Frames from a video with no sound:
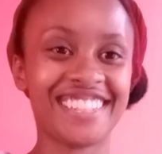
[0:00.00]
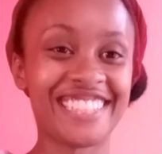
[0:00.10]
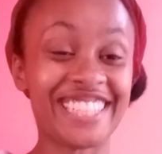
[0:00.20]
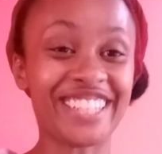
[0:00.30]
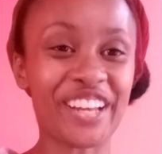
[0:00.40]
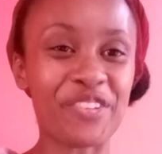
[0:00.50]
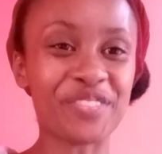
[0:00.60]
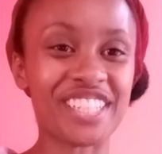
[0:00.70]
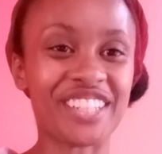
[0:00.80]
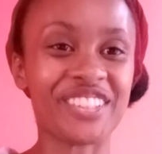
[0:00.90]

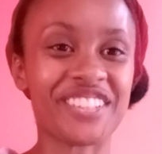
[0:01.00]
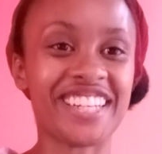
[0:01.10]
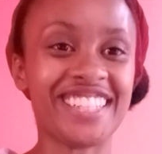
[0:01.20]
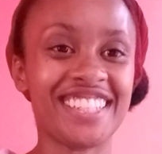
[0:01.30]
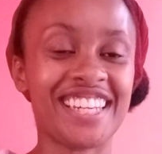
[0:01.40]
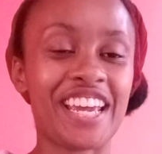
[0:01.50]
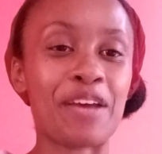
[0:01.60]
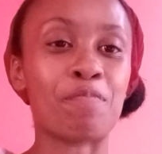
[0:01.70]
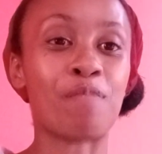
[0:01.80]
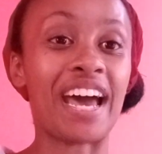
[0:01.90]
Shalom, children.
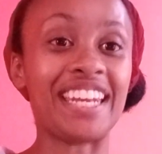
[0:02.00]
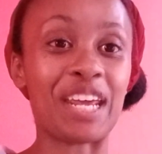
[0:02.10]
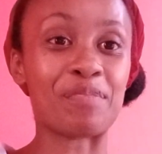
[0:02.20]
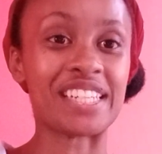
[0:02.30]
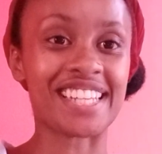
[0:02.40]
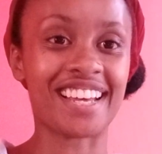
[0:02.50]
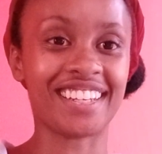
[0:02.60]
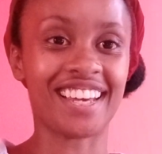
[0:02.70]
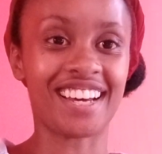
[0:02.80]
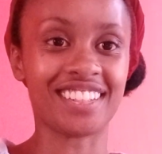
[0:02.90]
My name is
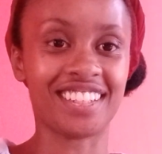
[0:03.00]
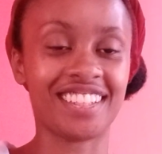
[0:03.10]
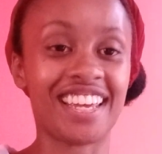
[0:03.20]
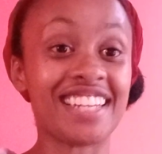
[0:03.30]
Eliana,